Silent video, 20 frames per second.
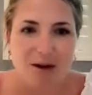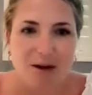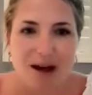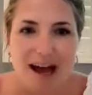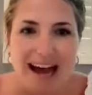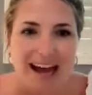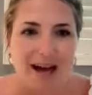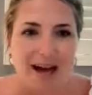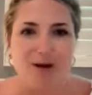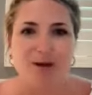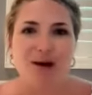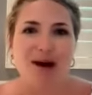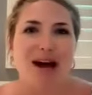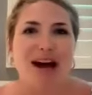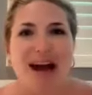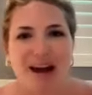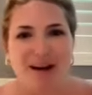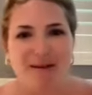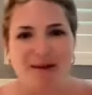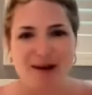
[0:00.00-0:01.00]
So how
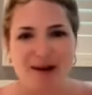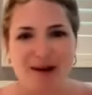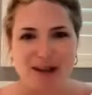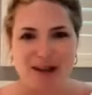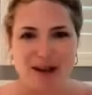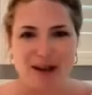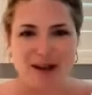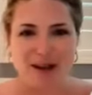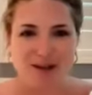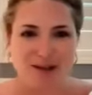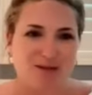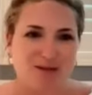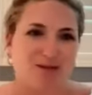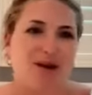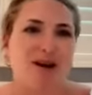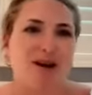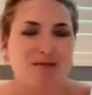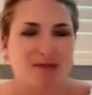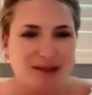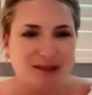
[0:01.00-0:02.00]
are those
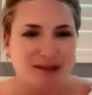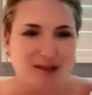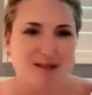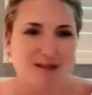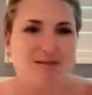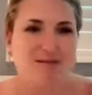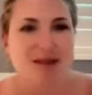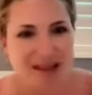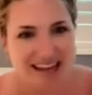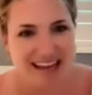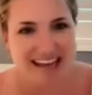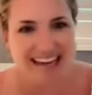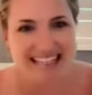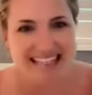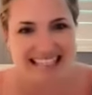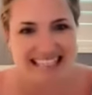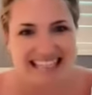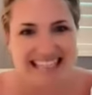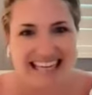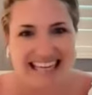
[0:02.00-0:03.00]
departments
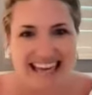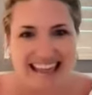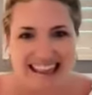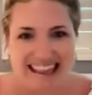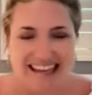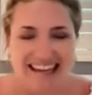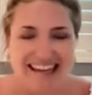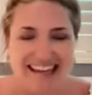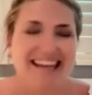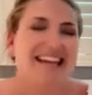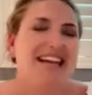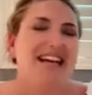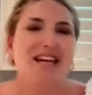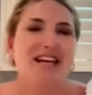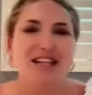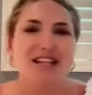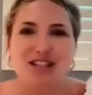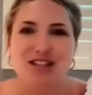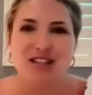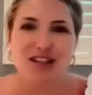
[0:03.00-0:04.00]
communicating together
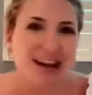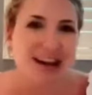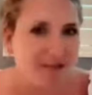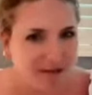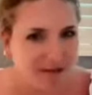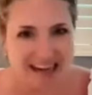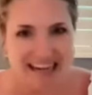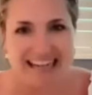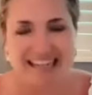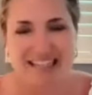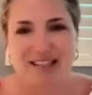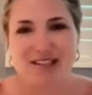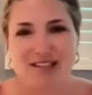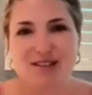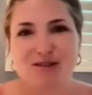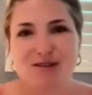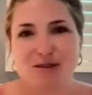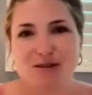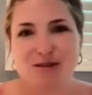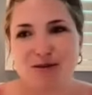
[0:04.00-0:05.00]
generally to
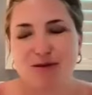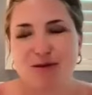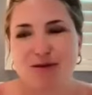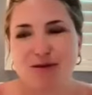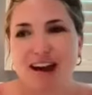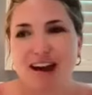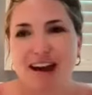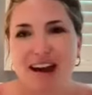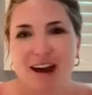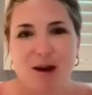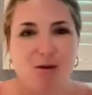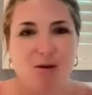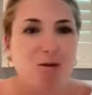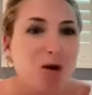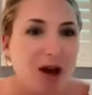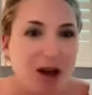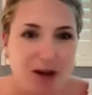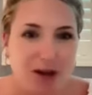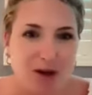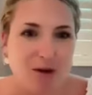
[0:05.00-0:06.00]
sort of
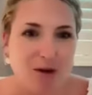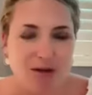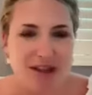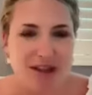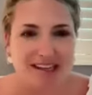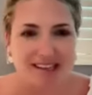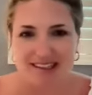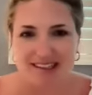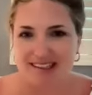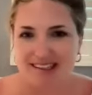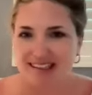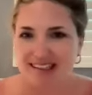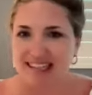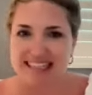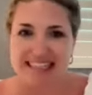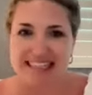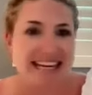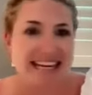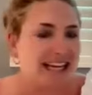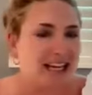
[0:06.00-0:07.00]
work on this
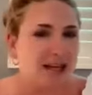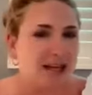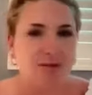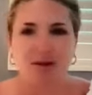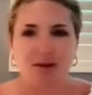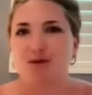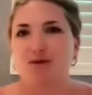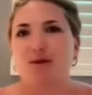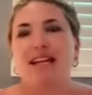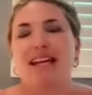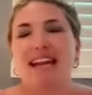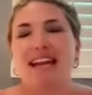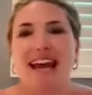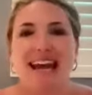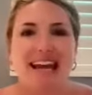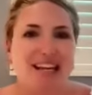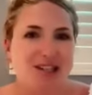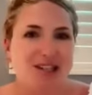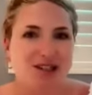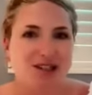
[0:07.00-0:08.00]
link between
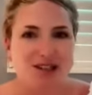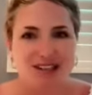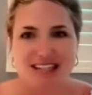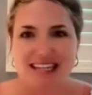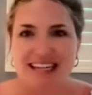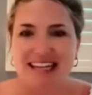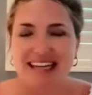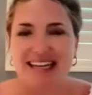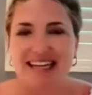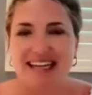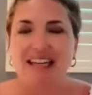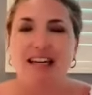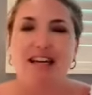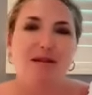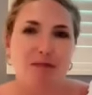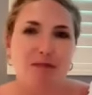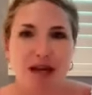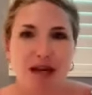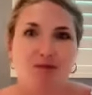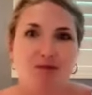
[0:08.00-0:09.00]
HRT,
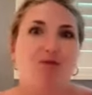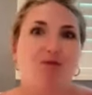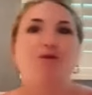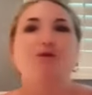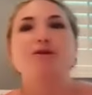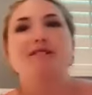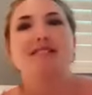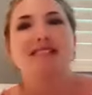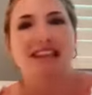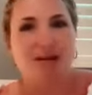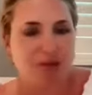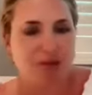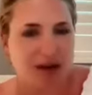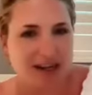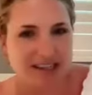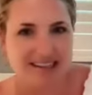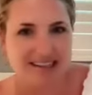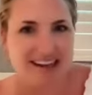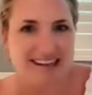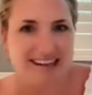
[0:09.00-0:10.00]
menopause and
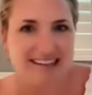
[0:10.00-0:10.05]
breast